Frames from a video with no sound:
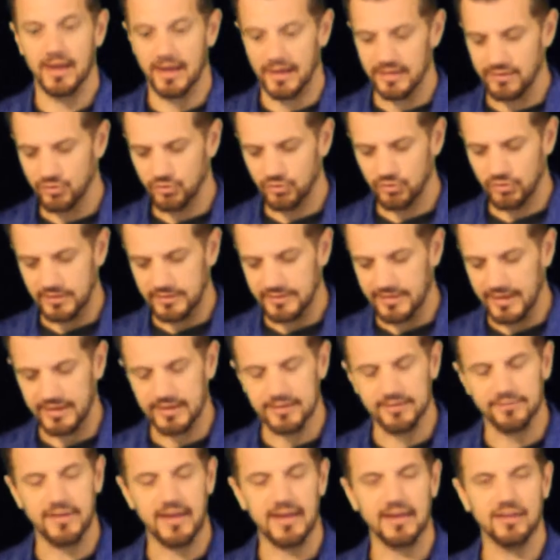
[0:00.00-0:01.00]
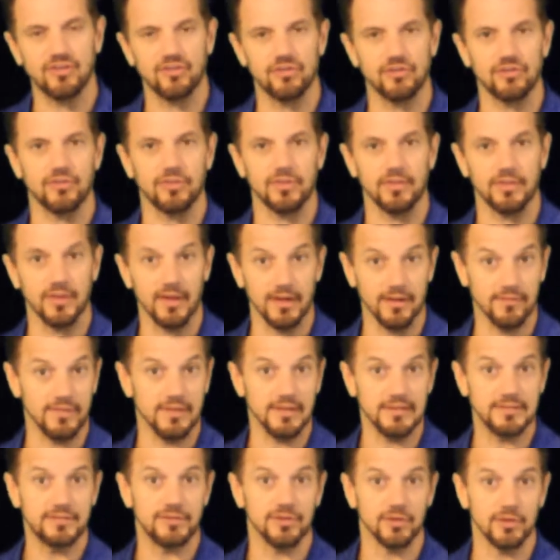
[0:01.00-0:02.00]
I usually take advantage of
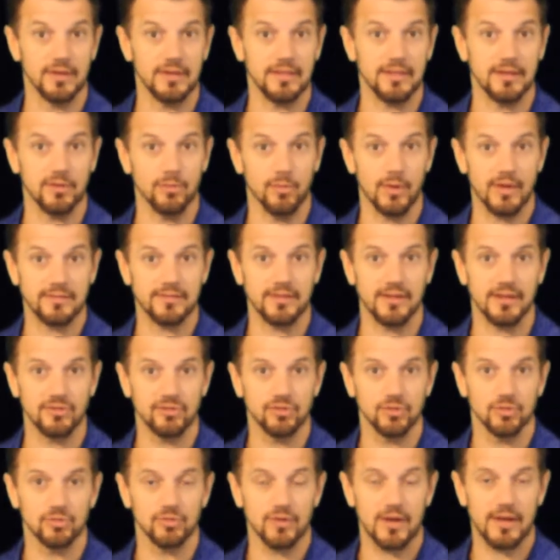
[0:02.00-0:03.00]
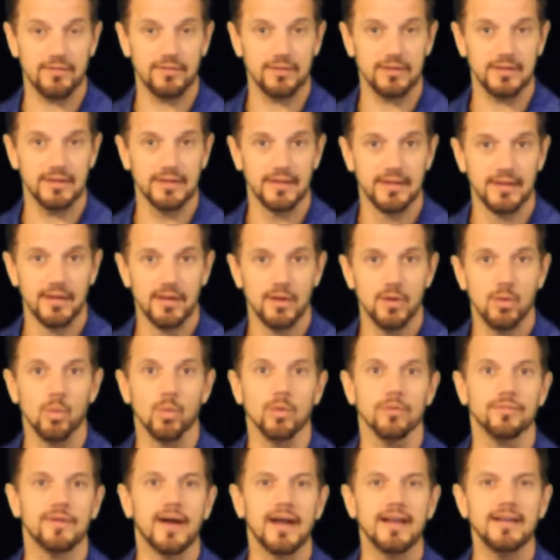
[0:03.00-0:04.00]
this during the residential driving.
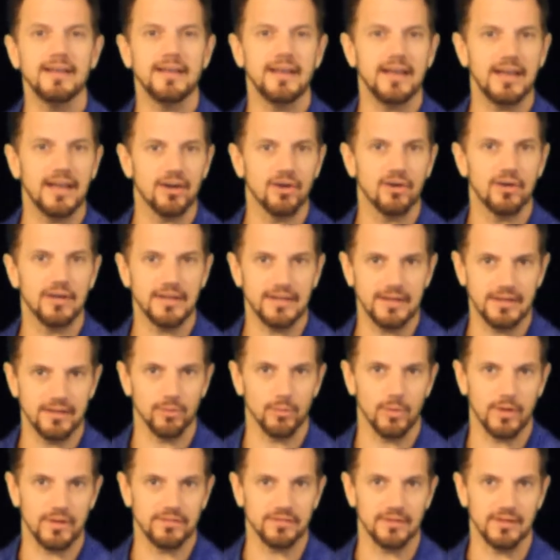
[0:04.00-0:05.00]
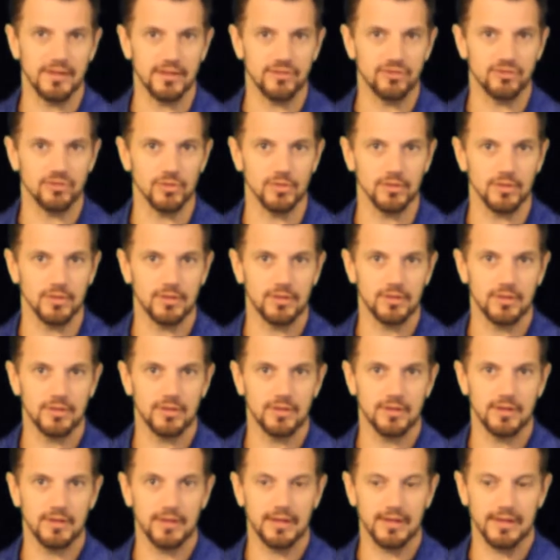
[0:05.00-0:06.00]
We'll find an area in a residential
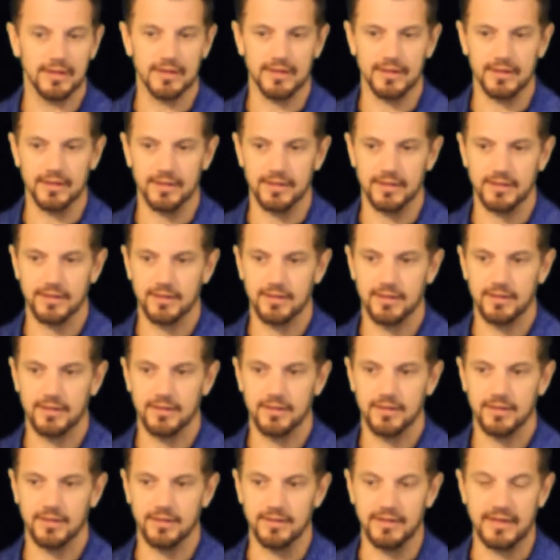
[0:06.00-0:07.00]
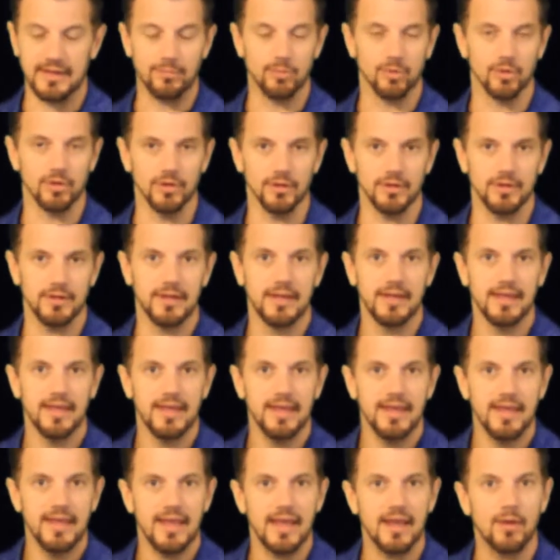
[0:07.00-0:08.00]
neighborhood,
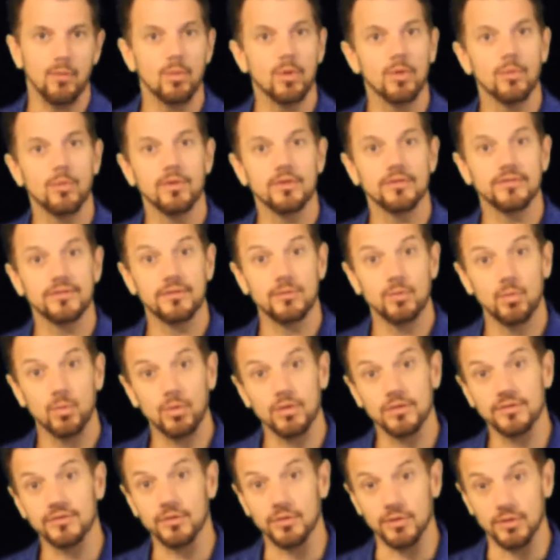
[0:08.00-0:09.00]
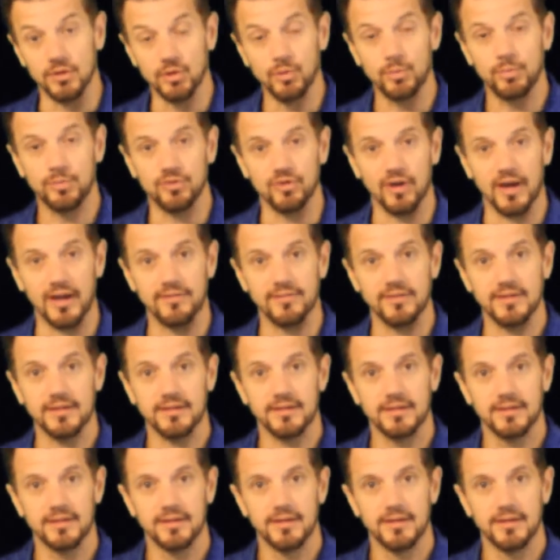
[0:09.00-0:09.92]
and we'll do loop driving.